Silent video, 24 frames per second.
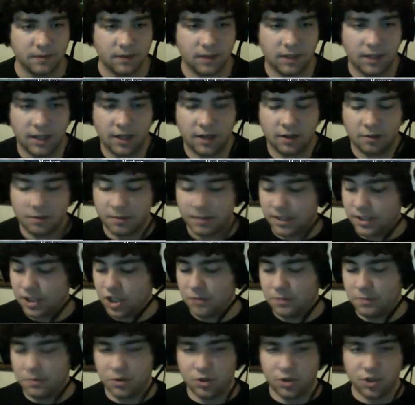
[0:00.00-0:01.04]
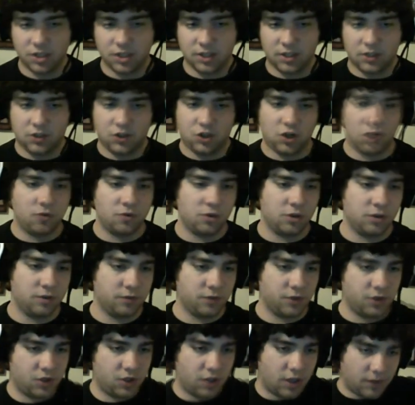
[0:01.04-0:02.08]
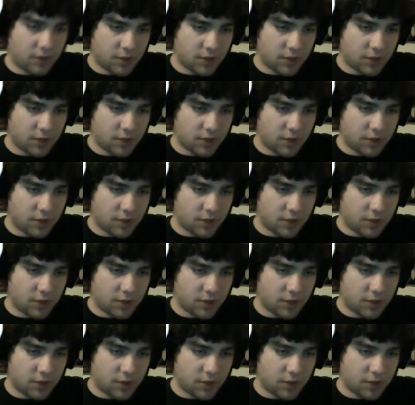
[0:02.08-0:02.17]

And it'll be cheaper just in general for stuff,